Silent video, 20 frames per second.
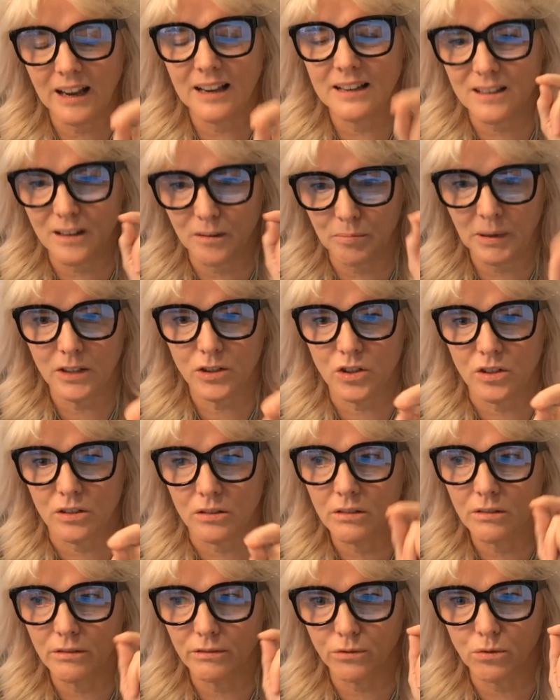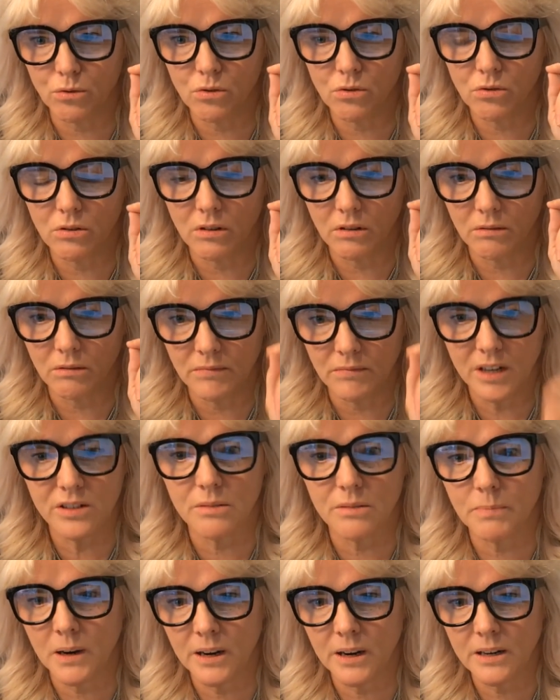has a passion for
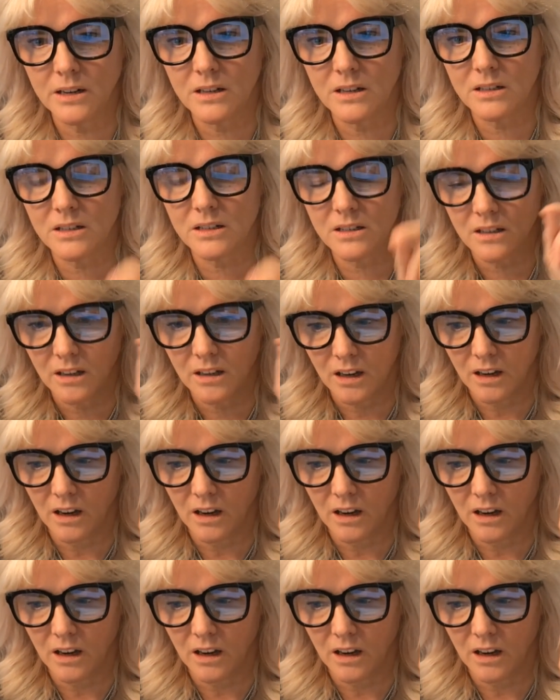motorbikes,